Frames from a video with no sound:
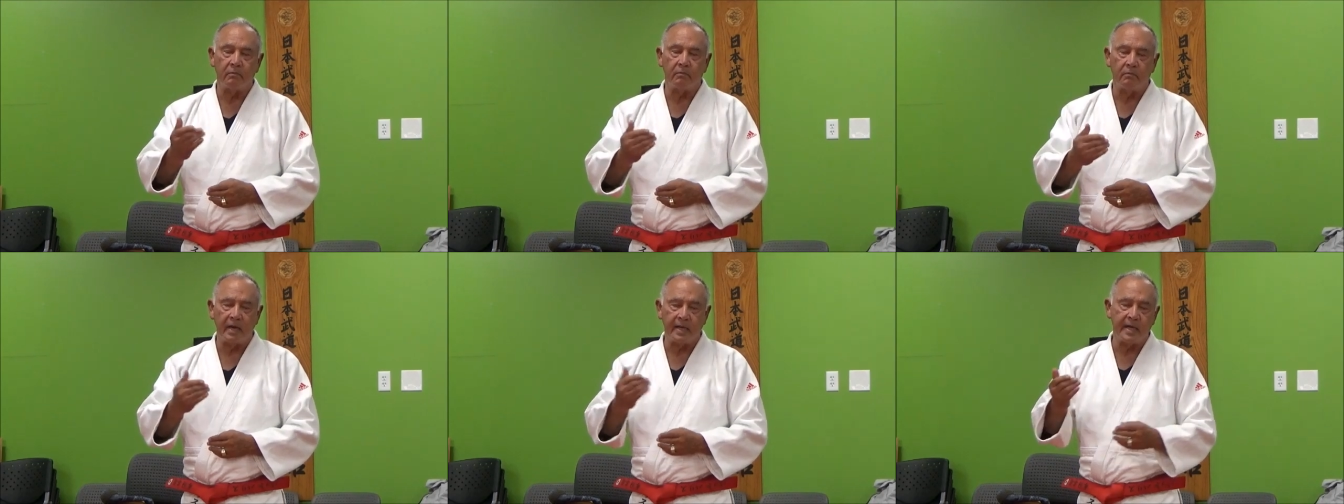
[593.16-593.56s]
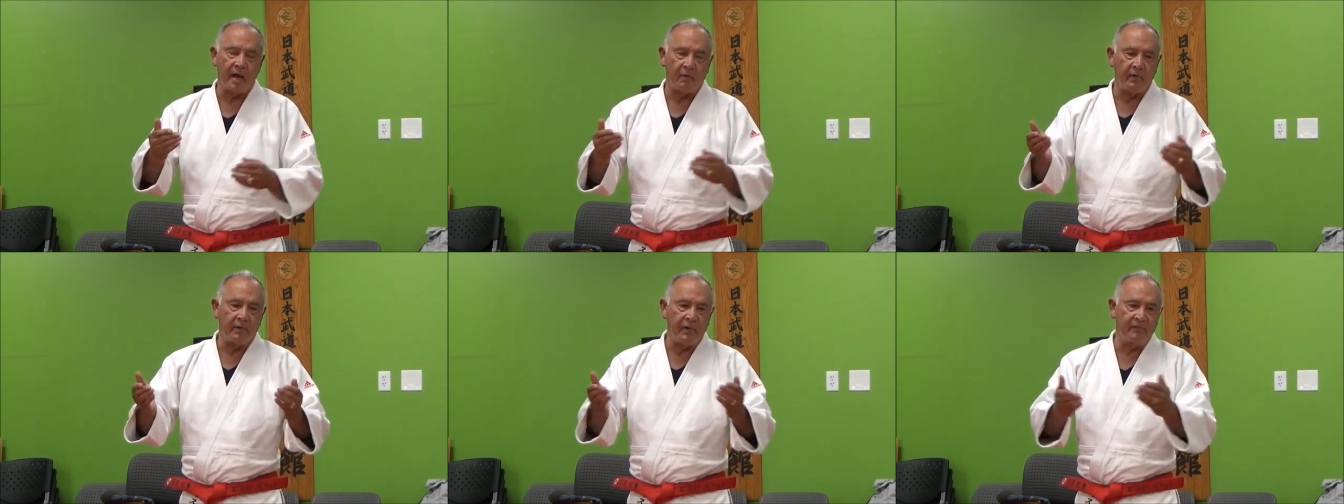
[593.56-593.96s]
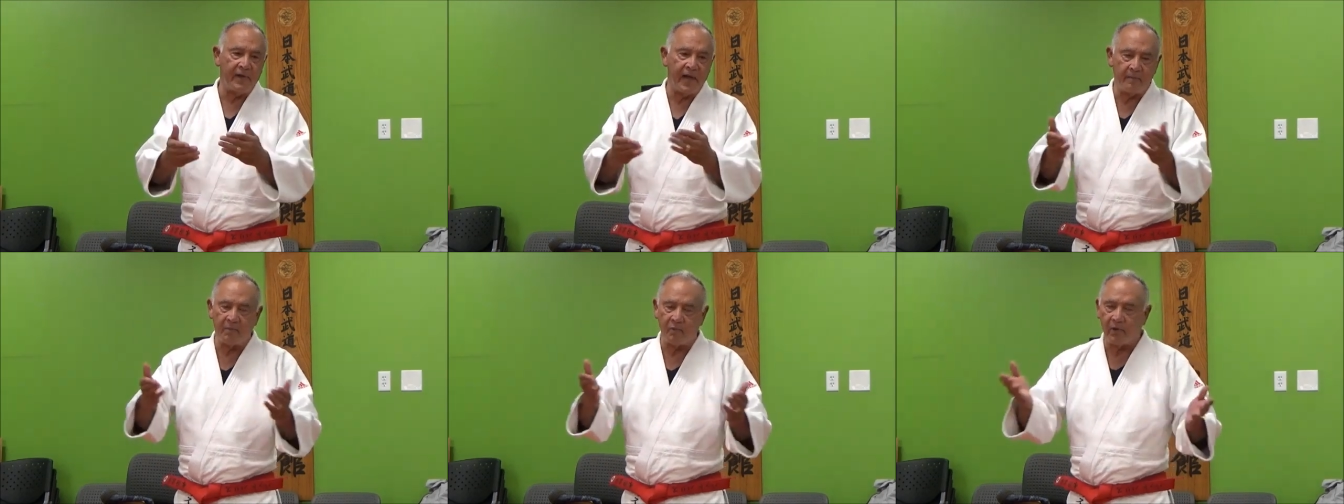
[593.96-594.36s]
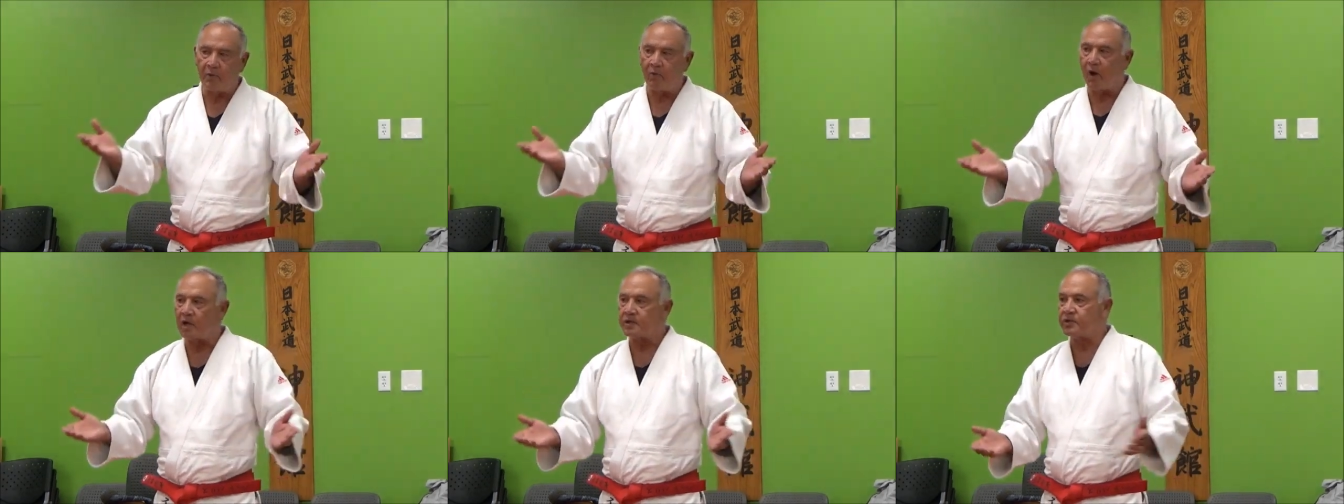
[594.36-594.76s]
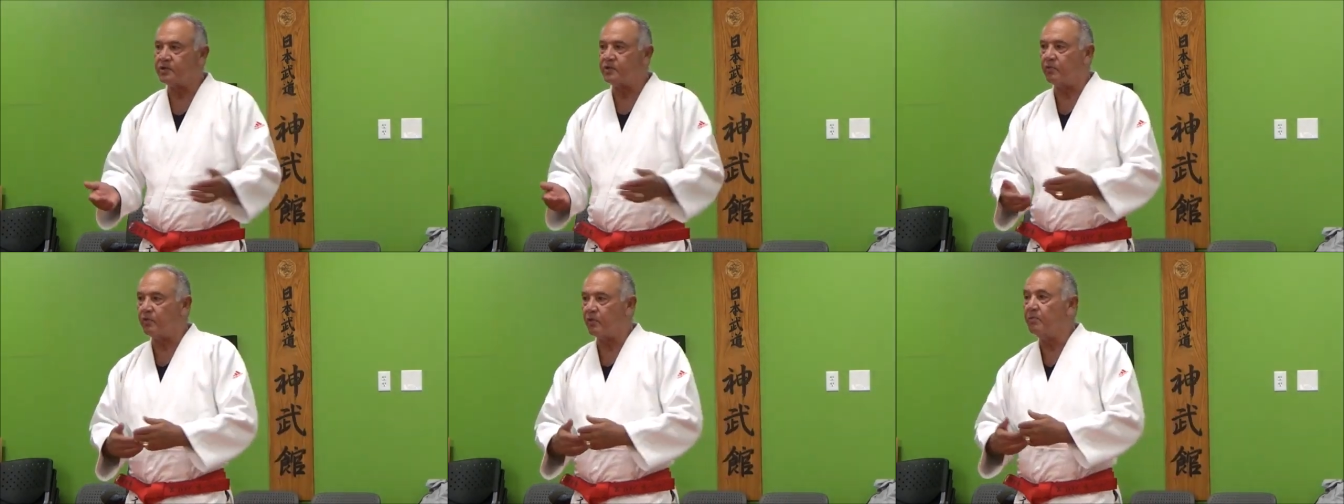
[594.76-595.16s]
right now, if Anne Marie walks
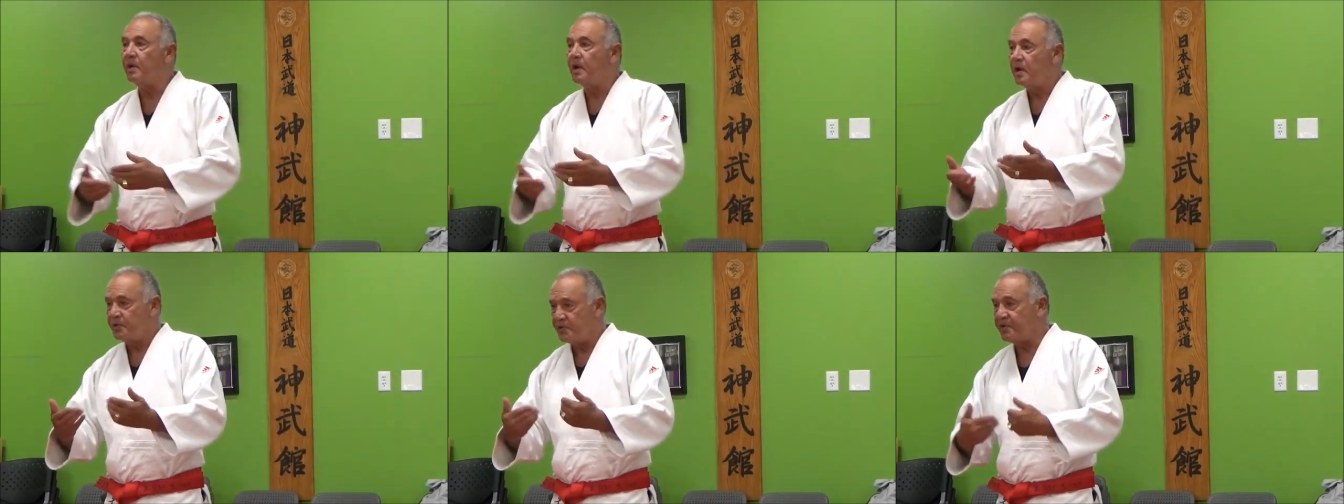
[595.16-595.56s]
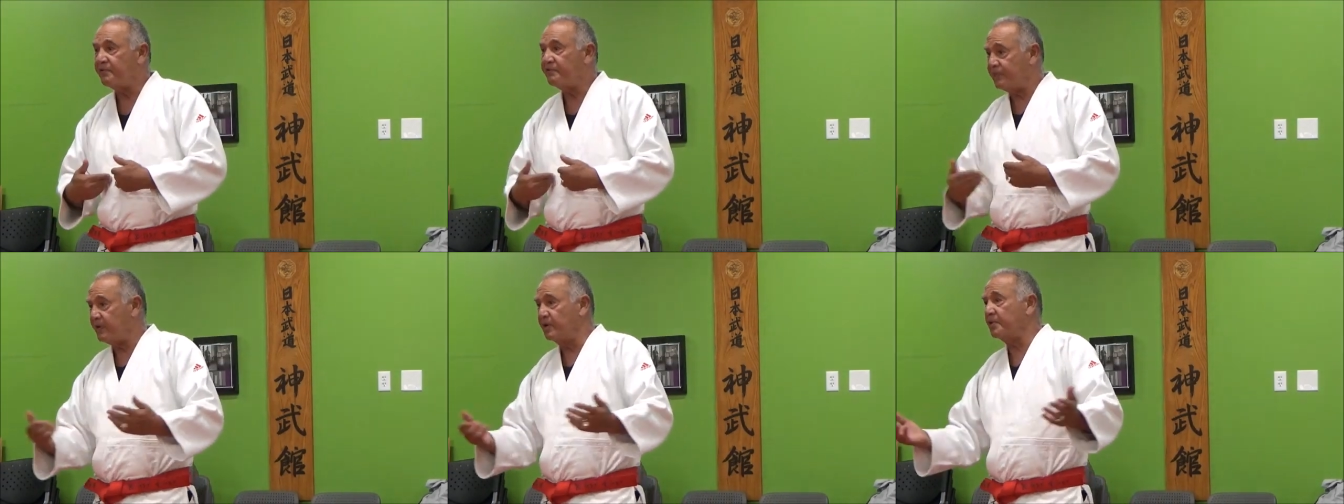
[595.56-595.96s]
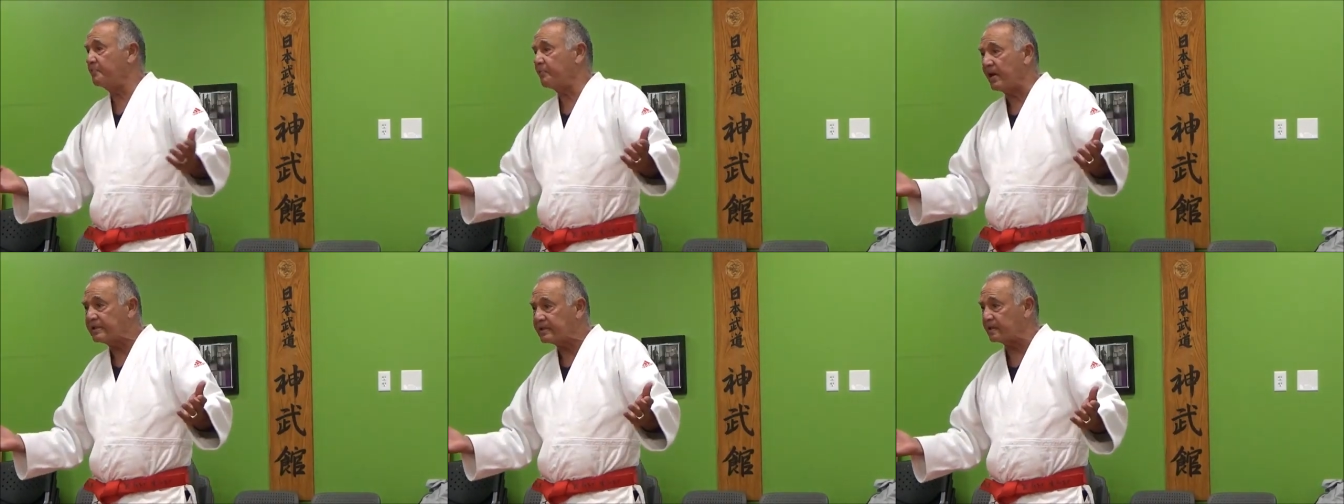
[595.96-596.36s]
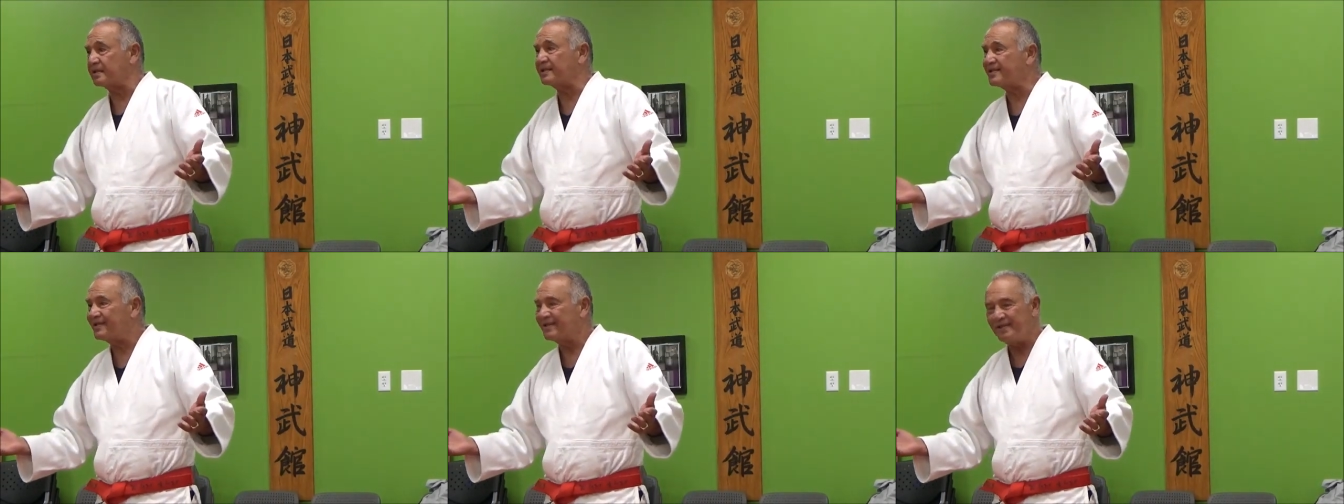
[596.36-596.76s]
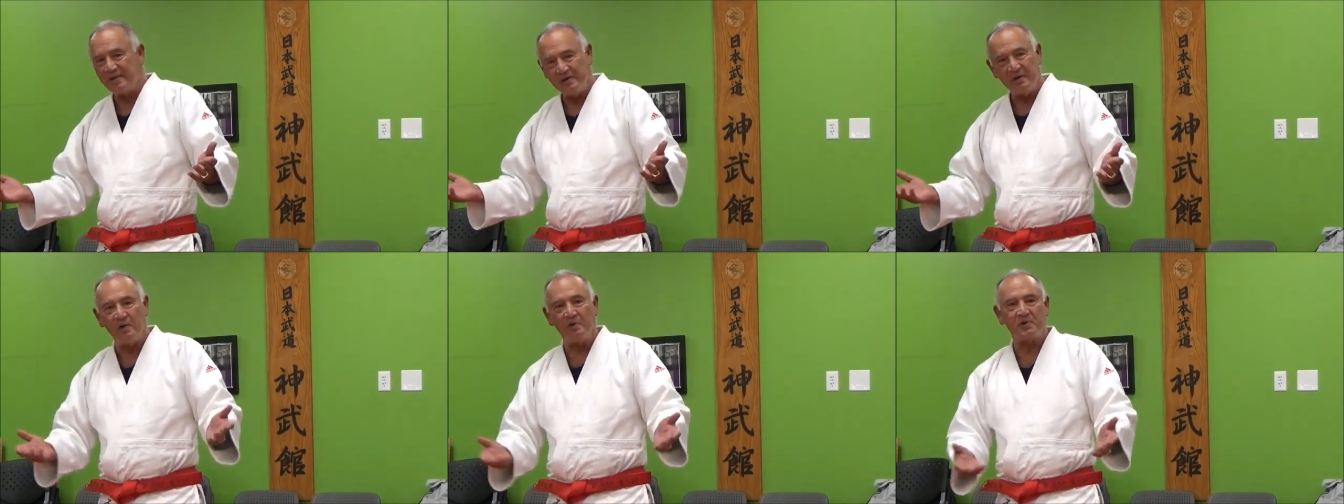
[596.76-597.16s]
into a room, you can feel her presence.
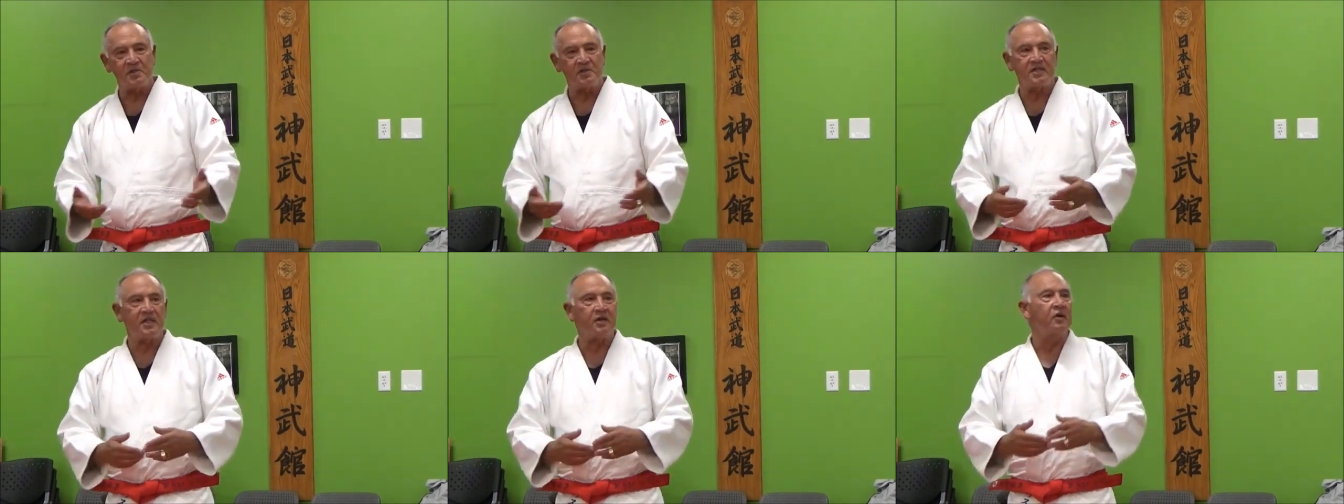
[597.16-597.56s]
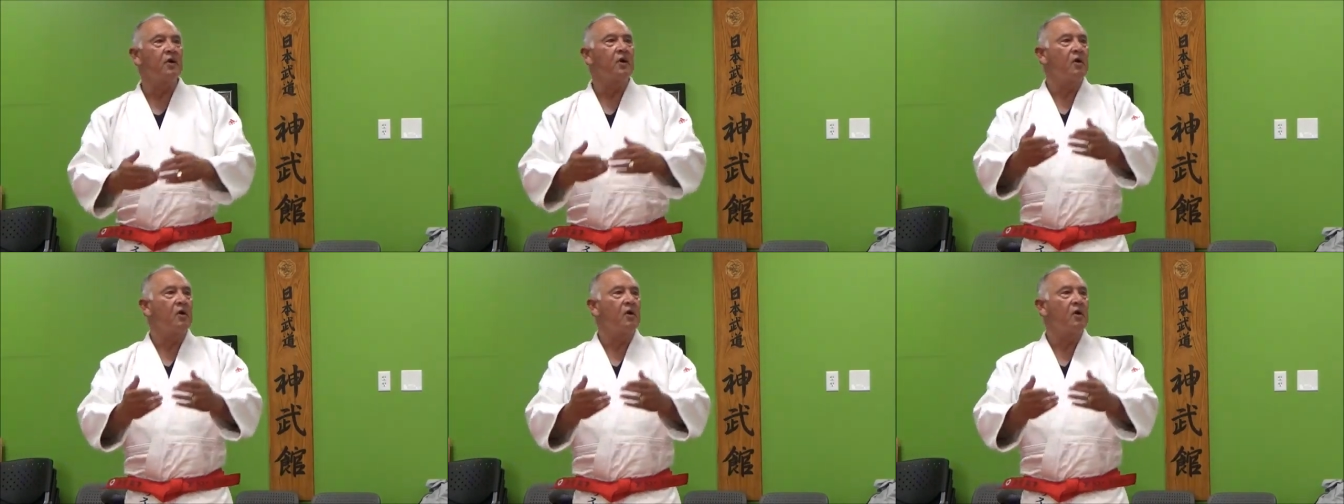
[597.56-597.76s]
You know she's there.